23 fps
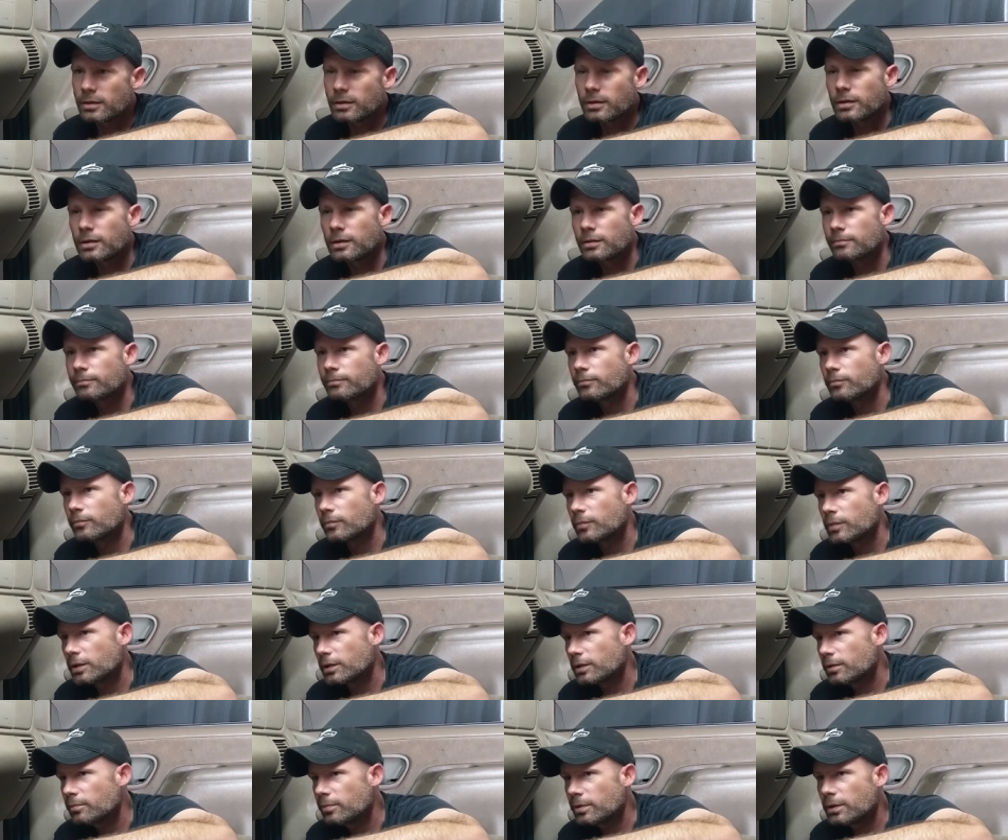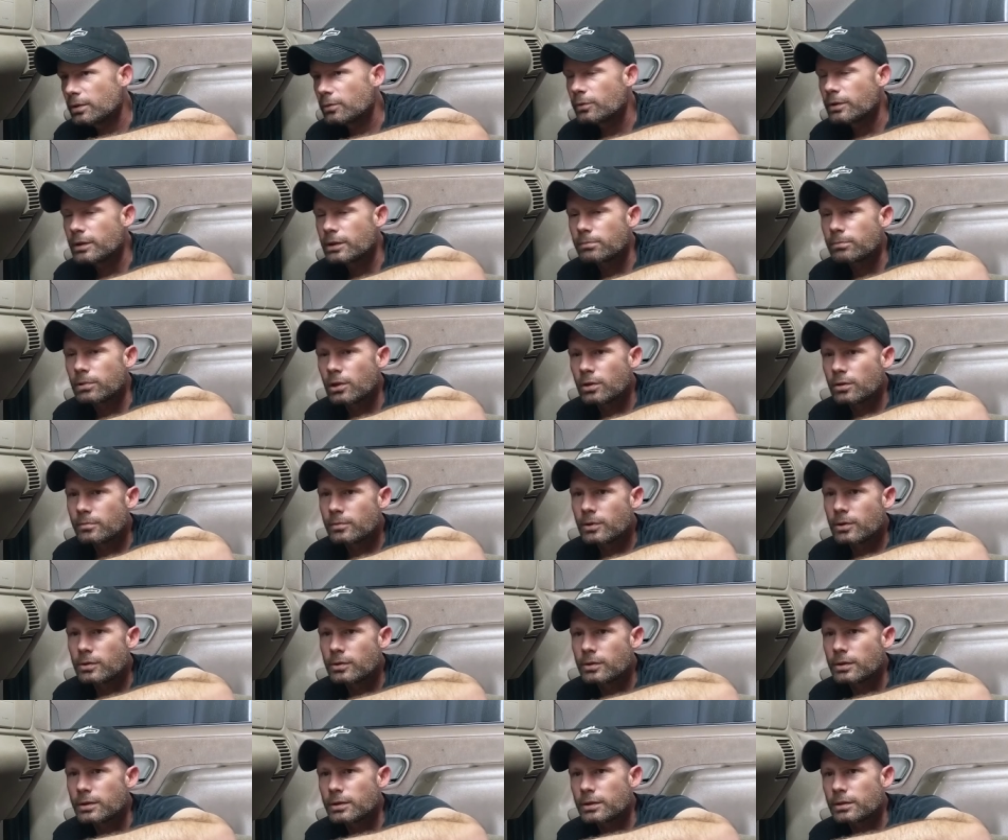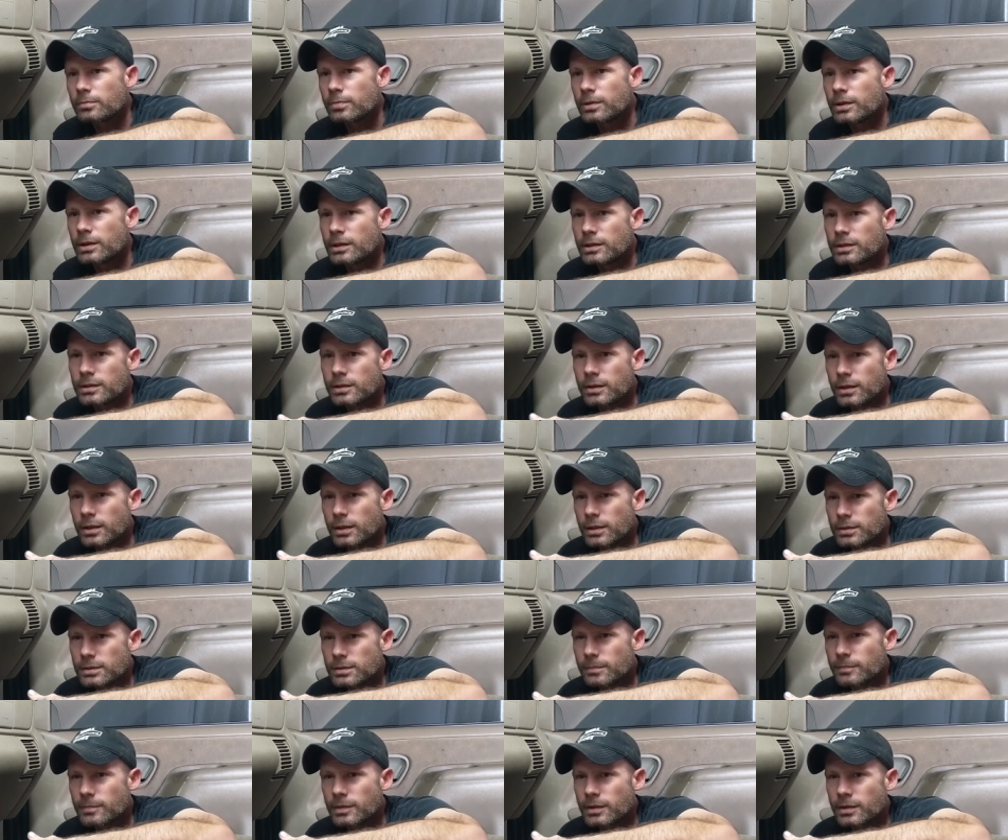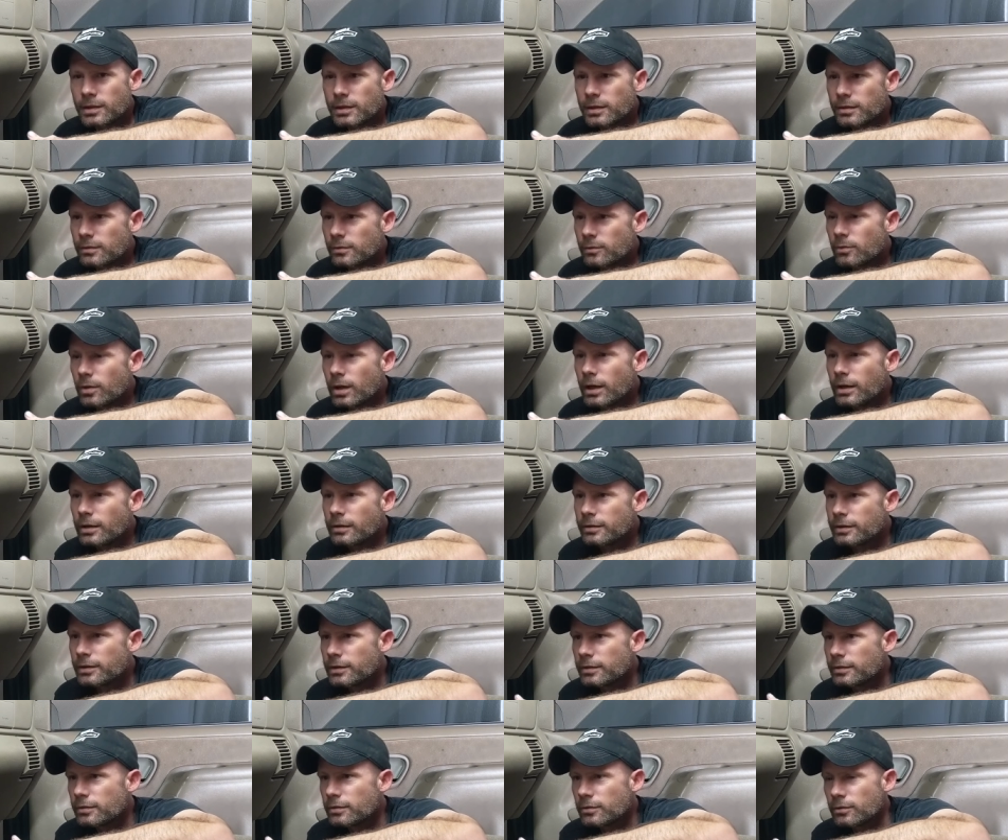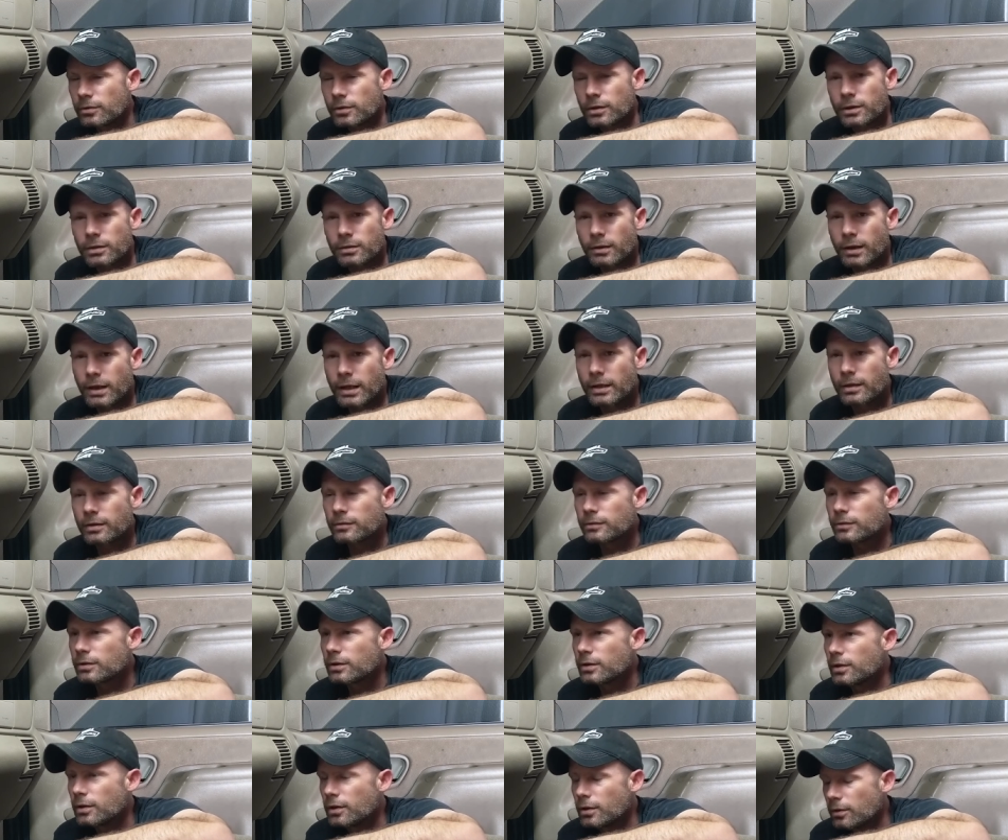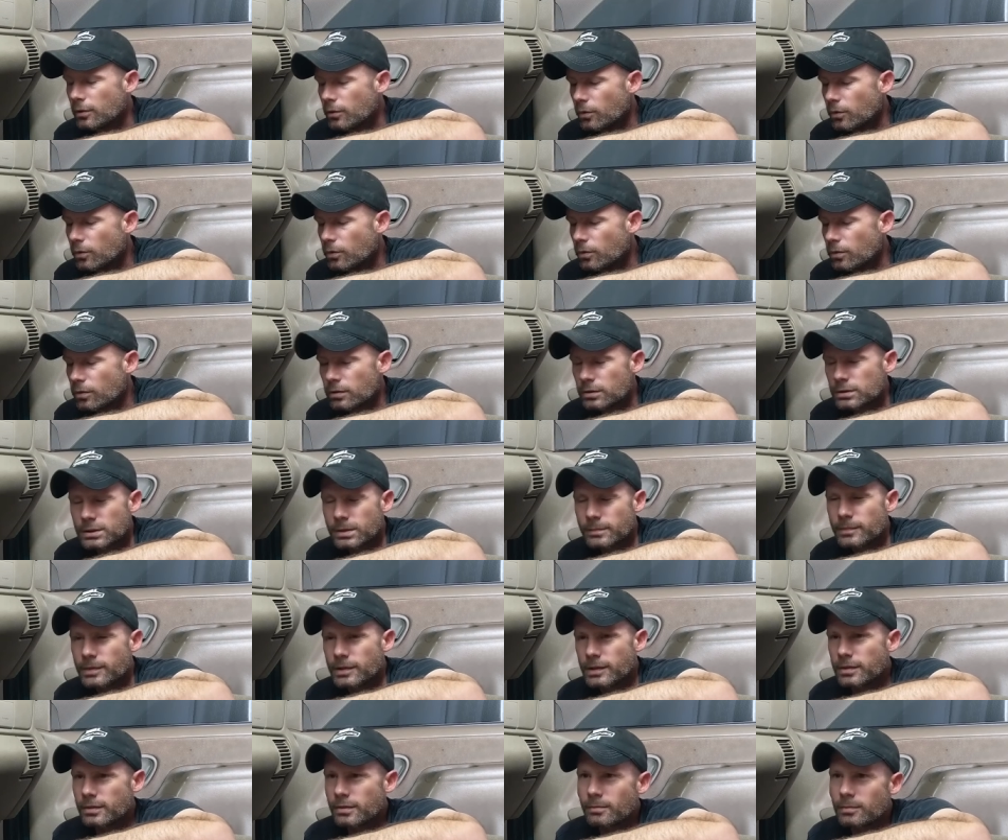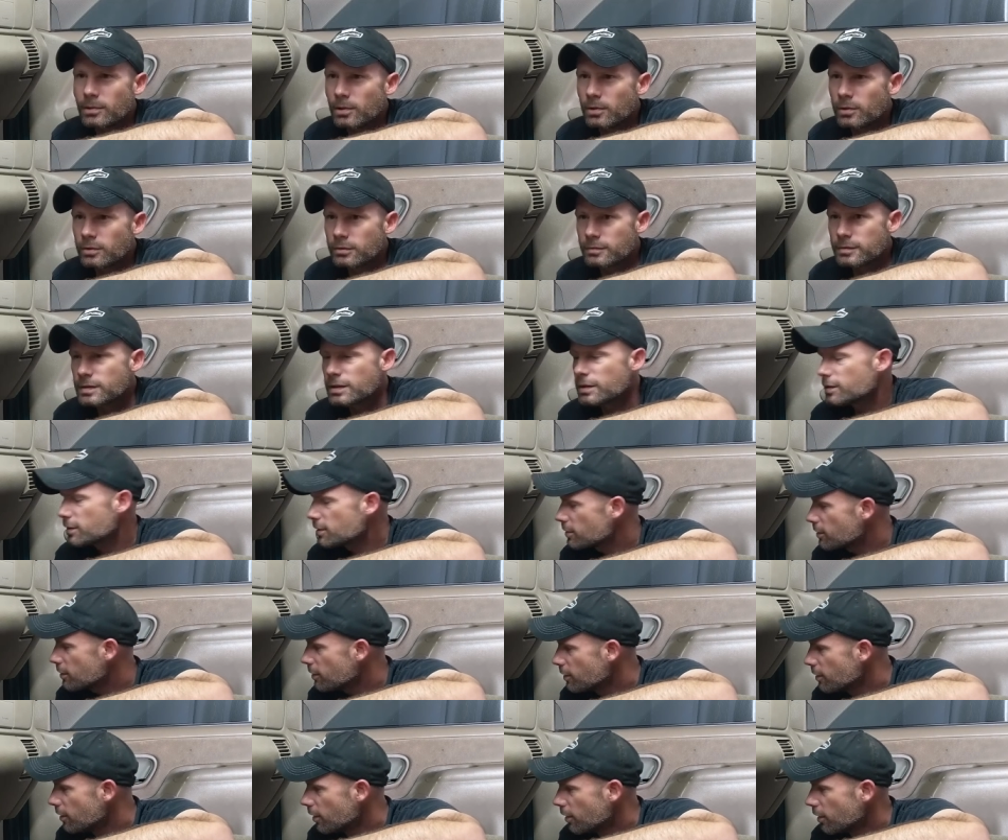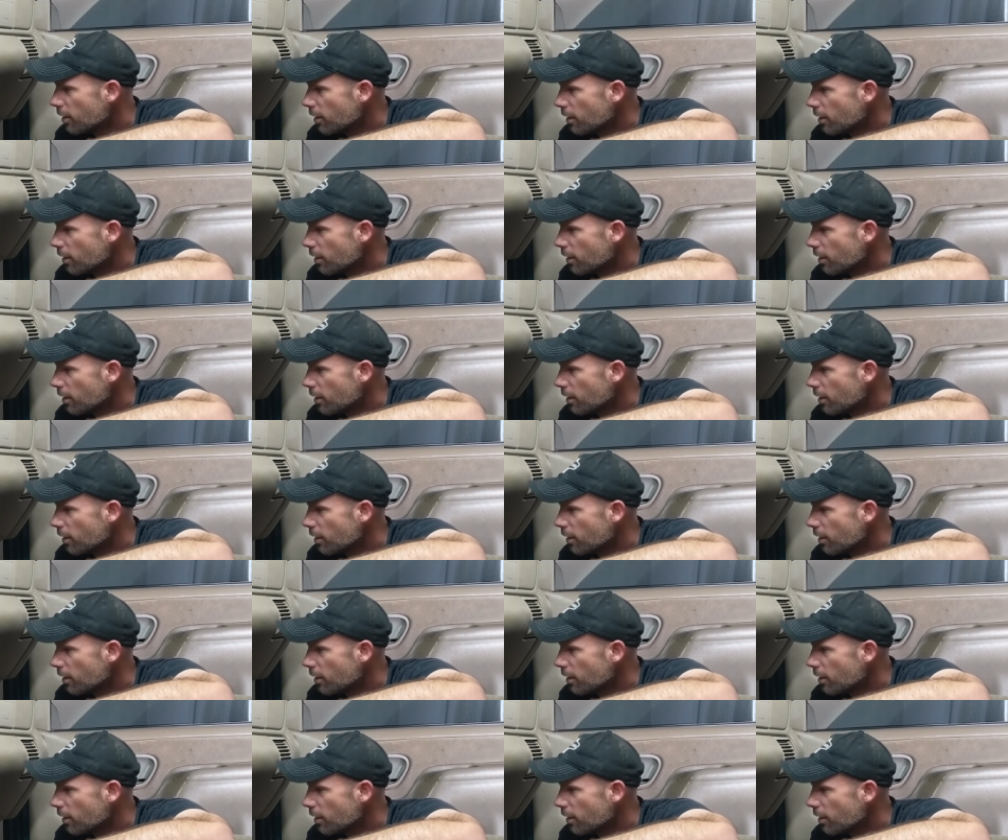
Um, it could be a weak blower motor, it could be something in the wiring or a ground or something in the blower resistor.